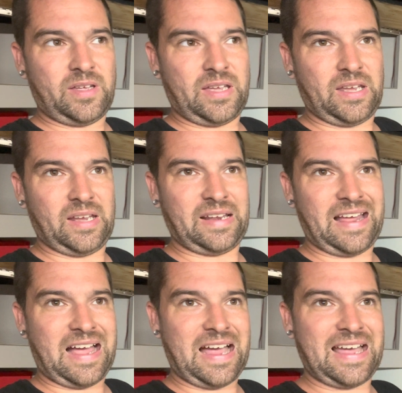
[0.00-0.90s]
and
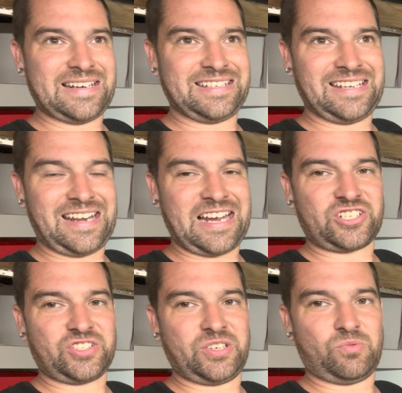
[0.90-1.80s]
I didn't
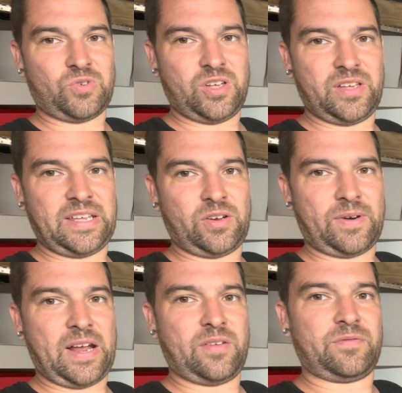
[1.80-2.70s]
actually run a
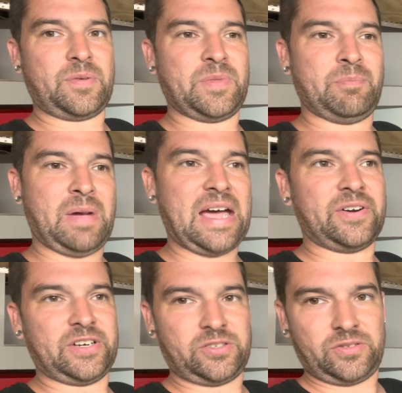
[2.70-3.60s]
ground from the
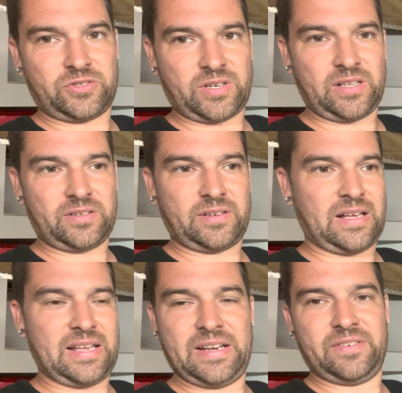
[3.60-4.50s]
battery to the trailer.
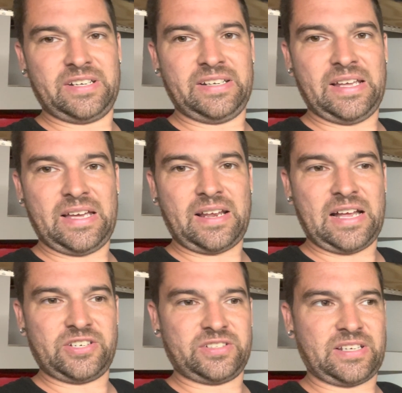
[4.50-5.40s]
I never did that. I
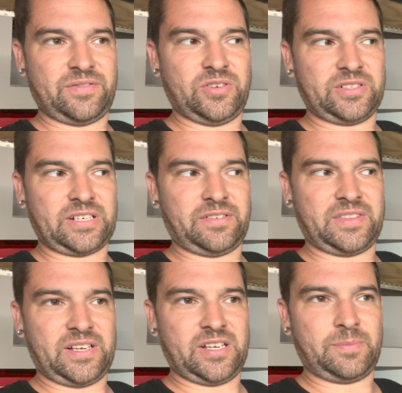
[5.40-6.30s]
just have hooked
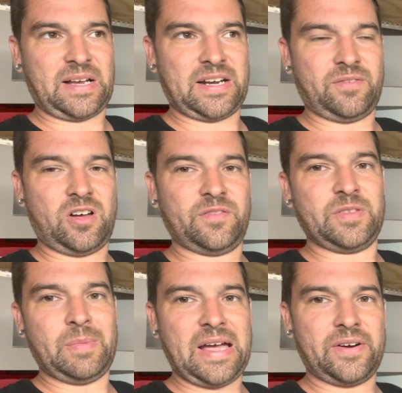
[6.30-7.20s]
everything up kind of off
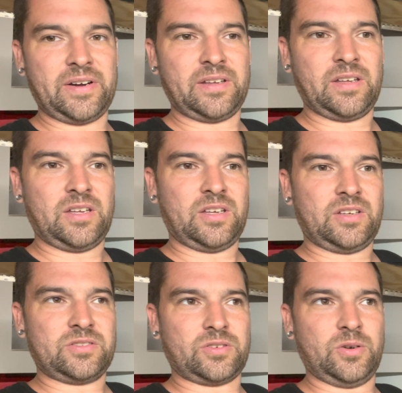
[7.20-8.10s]
the battery.
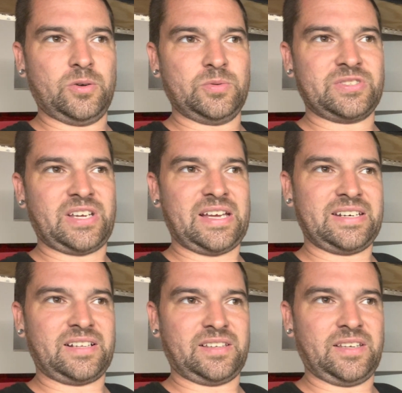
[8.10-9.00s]
So
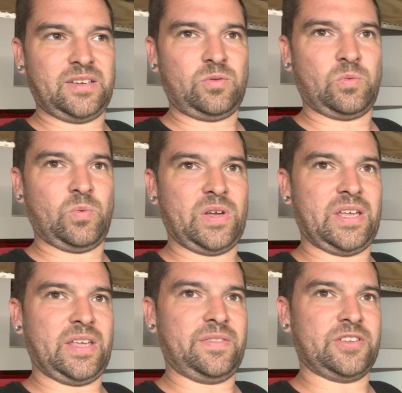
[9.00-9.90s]
technically,
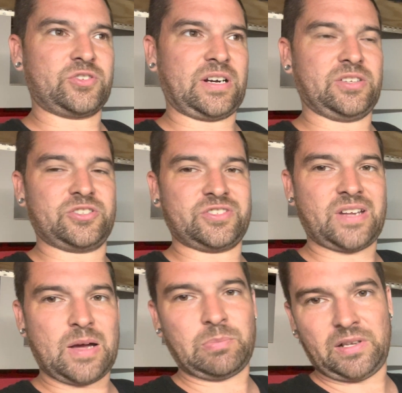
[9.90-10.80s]
when the trailer's
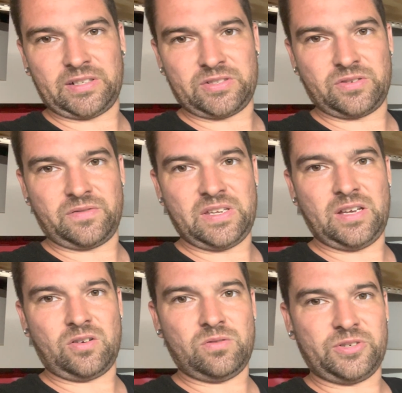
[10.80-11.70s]
not plugged into a
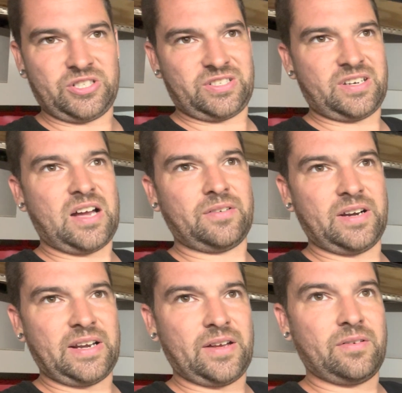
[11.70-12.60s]
vehicle, which it's not
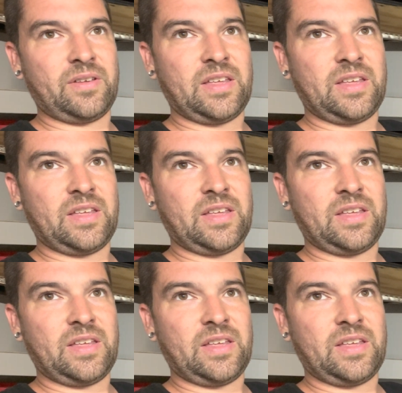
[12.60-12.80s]
right now,